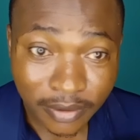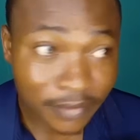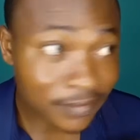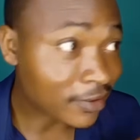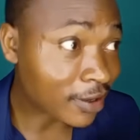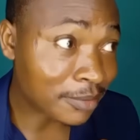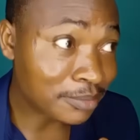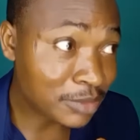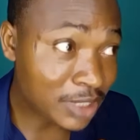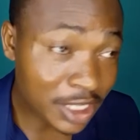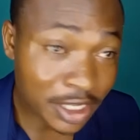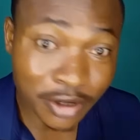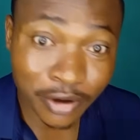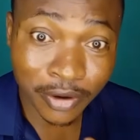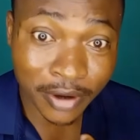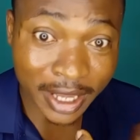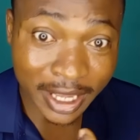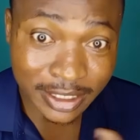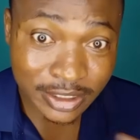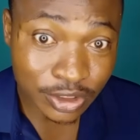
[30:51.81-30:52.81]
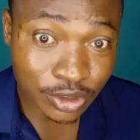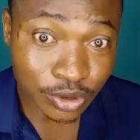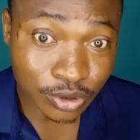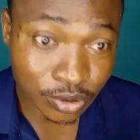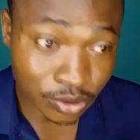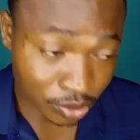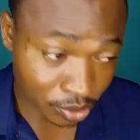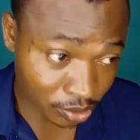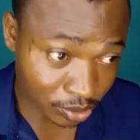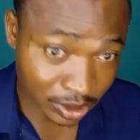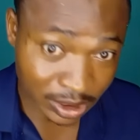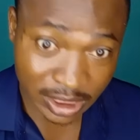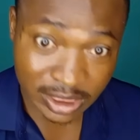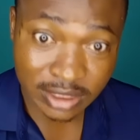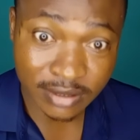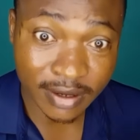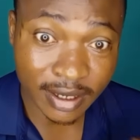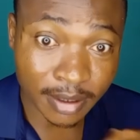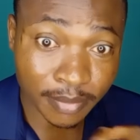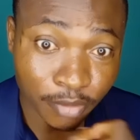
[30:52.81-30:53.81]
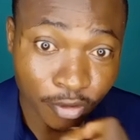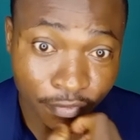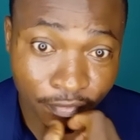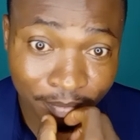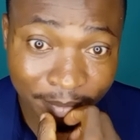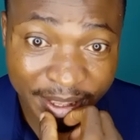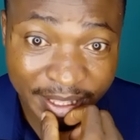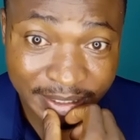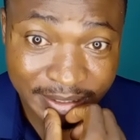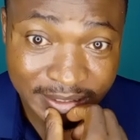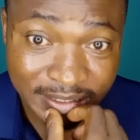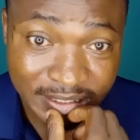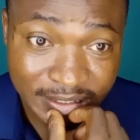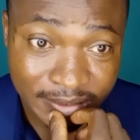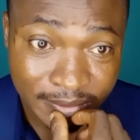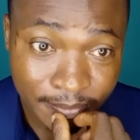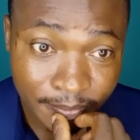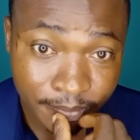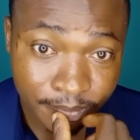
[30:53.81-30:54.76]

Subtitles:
from DOS to this very movement.